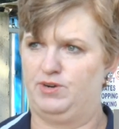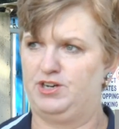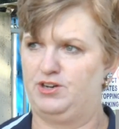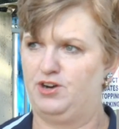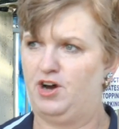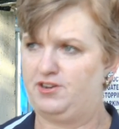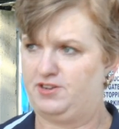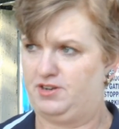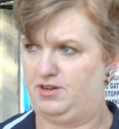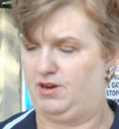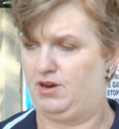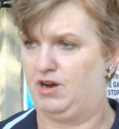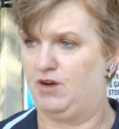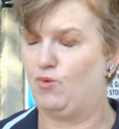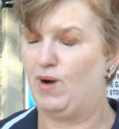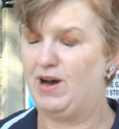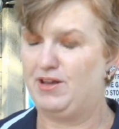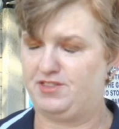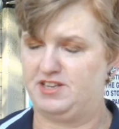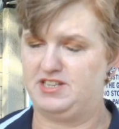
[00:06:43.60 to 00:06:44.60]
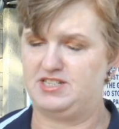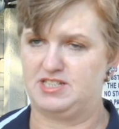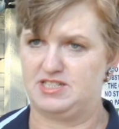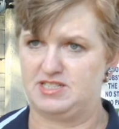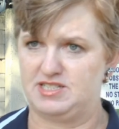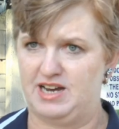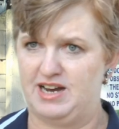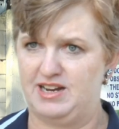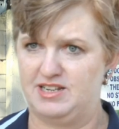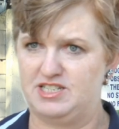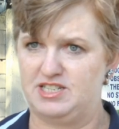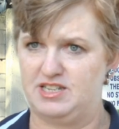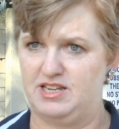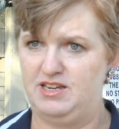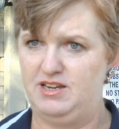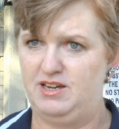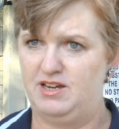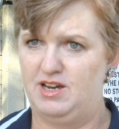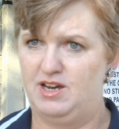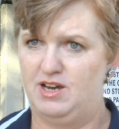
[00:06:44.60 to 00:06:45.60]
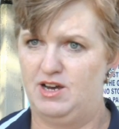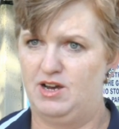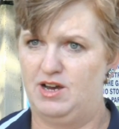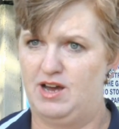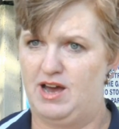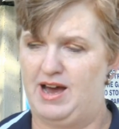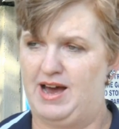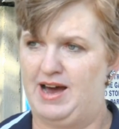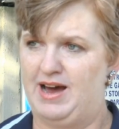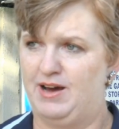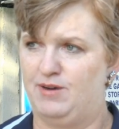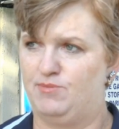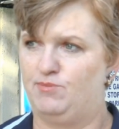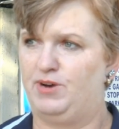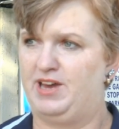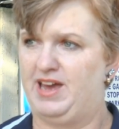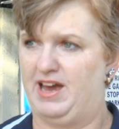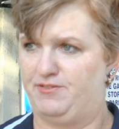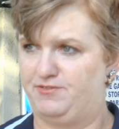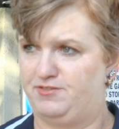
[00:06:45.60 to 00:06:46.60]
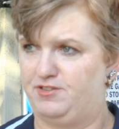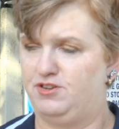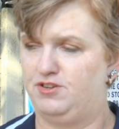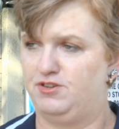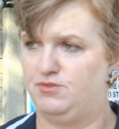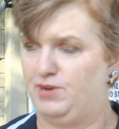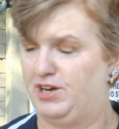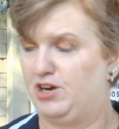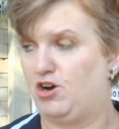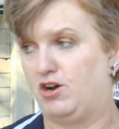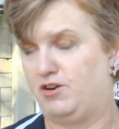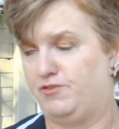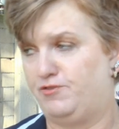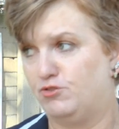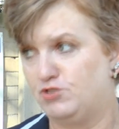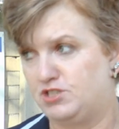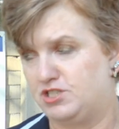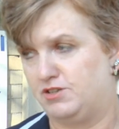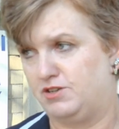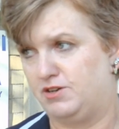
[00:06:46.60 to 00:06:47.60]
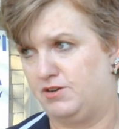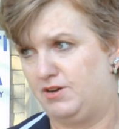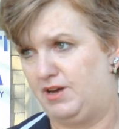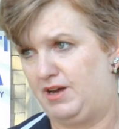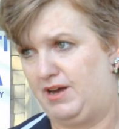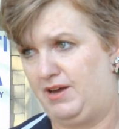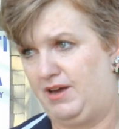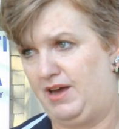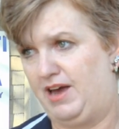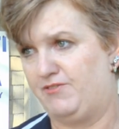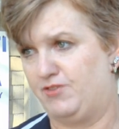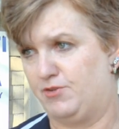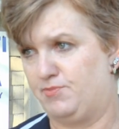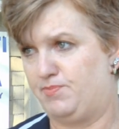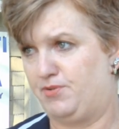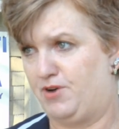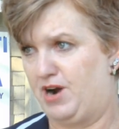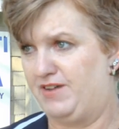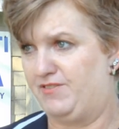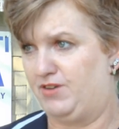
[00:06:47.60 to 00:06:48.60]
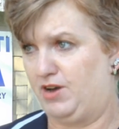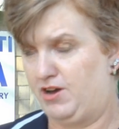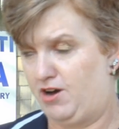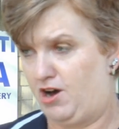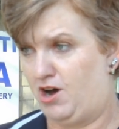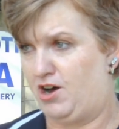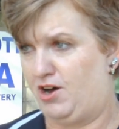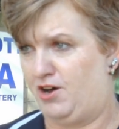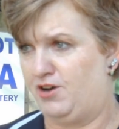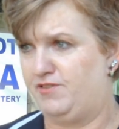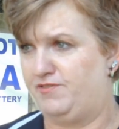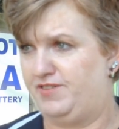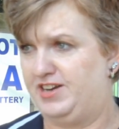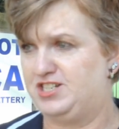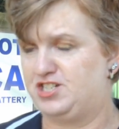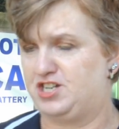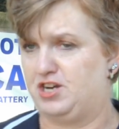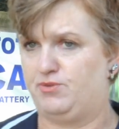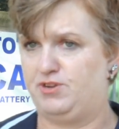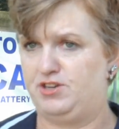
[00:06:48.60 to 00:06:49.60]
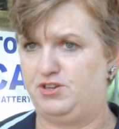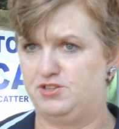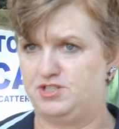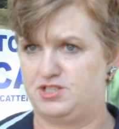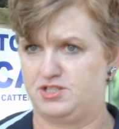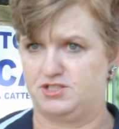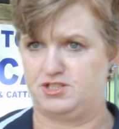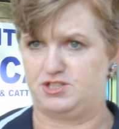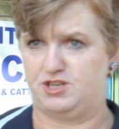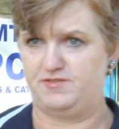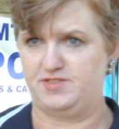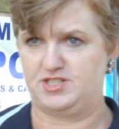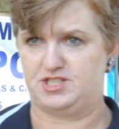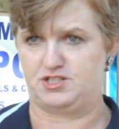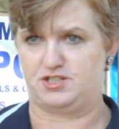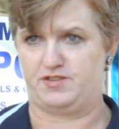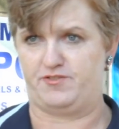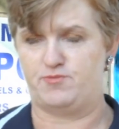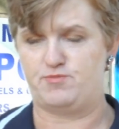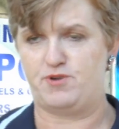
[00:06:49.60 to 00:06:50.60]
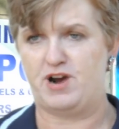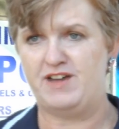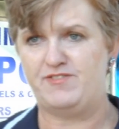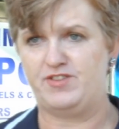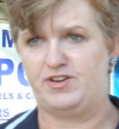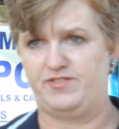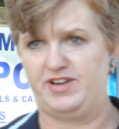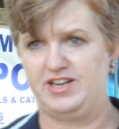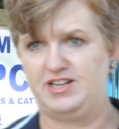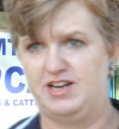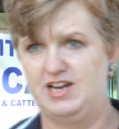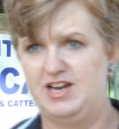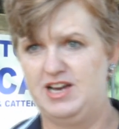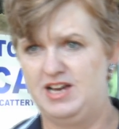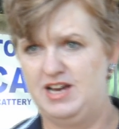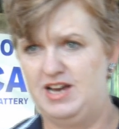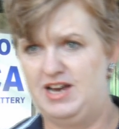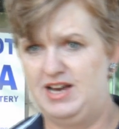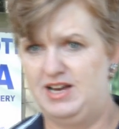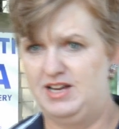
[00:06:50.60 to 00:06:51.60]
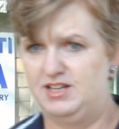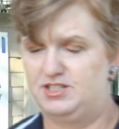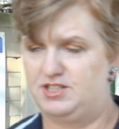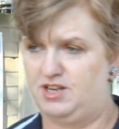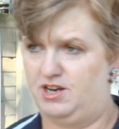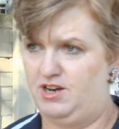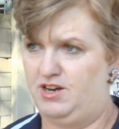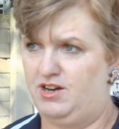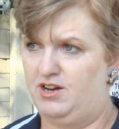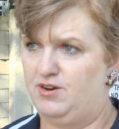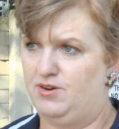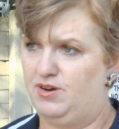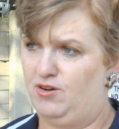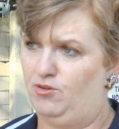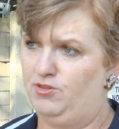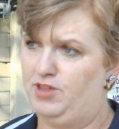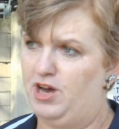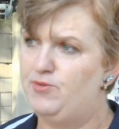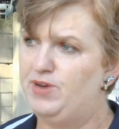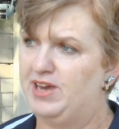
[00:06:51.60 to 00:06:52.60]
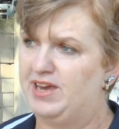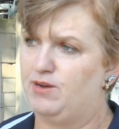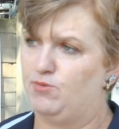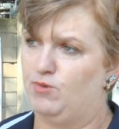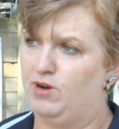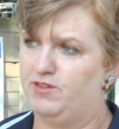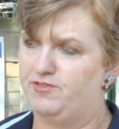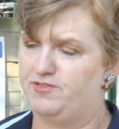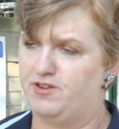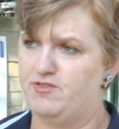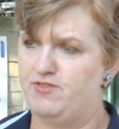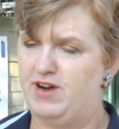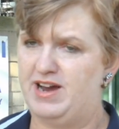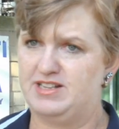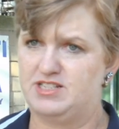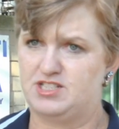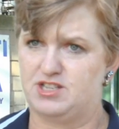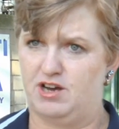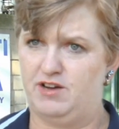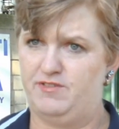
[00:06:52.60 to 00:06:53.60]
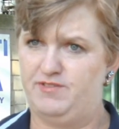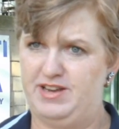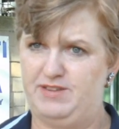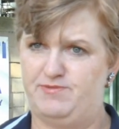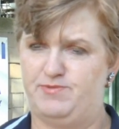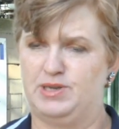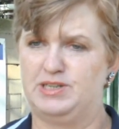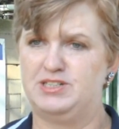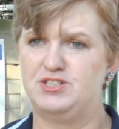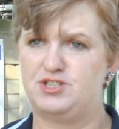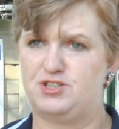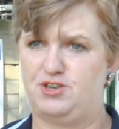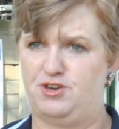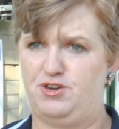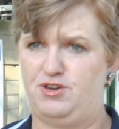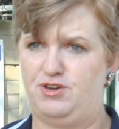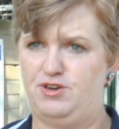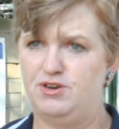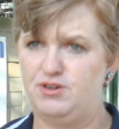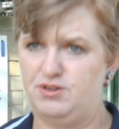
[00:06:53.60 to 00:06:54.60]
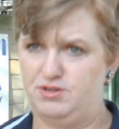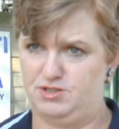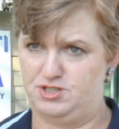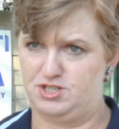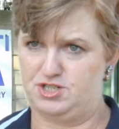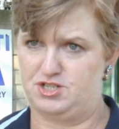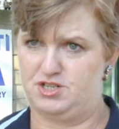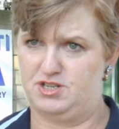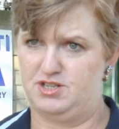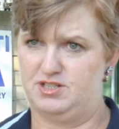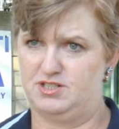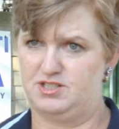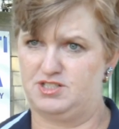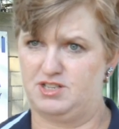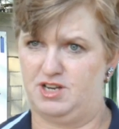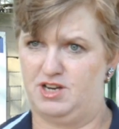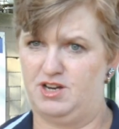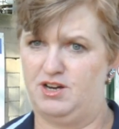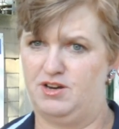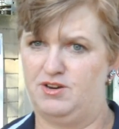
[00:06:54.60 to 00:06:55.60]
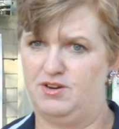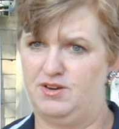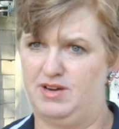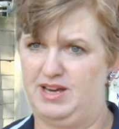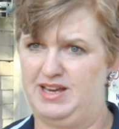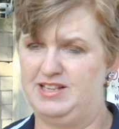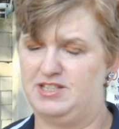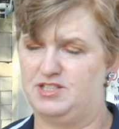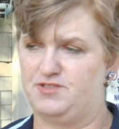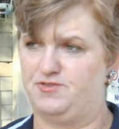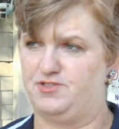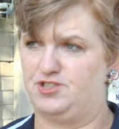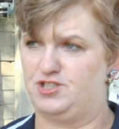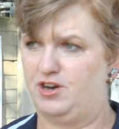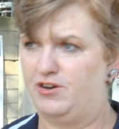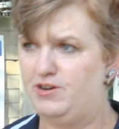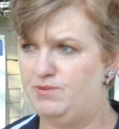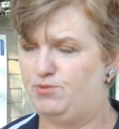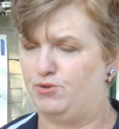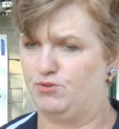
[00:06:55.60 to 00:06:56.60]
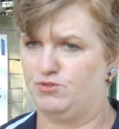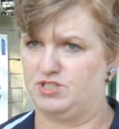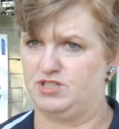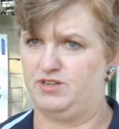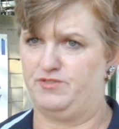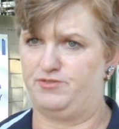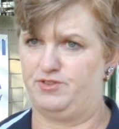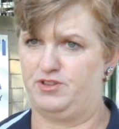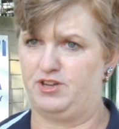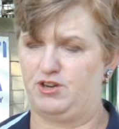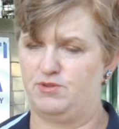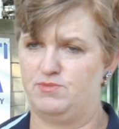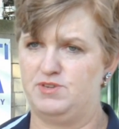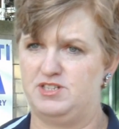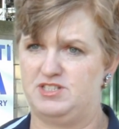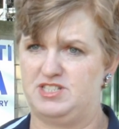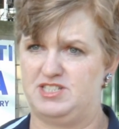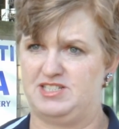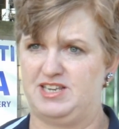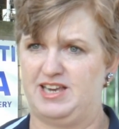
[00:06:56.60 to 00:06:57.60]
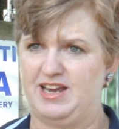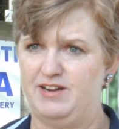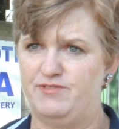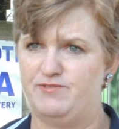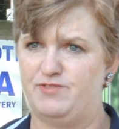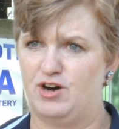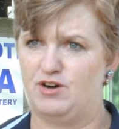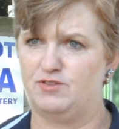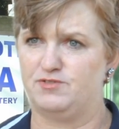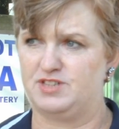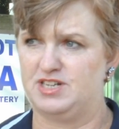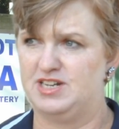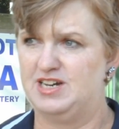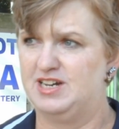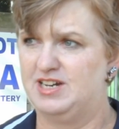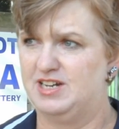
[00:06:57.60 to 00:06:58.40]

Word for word: not a wealthy society. We can't afford to have our own vet here. We use the services of a private vet. So although we get welfare rates, our vet bill is huge. So it's so important for the community to get involved,